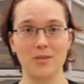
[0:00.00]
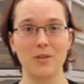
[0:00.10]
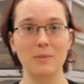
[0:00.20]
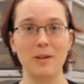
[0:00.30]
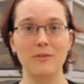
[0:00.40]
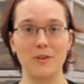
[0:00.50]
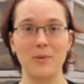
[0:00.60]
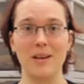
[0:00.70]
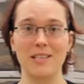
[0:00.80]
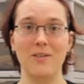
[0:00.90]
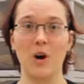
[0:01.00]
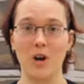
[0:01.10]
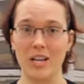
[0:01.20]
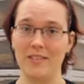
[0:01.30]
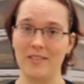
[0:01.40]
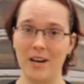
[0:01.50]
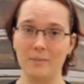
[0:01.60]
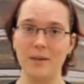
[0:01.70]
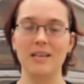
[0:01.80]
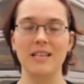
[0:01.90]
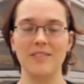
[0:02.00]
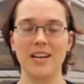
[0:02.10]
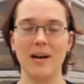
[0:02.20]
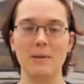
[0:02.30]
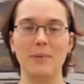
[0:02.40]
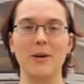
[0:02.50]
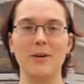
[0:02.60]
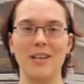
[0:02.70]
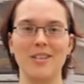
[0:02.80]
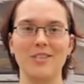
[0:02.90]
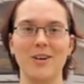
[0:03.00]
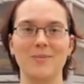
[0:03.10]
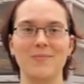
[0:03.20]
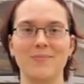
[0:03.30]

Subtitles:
It's only been a few weeks. Have you already given up? Leave a comment below and let us know.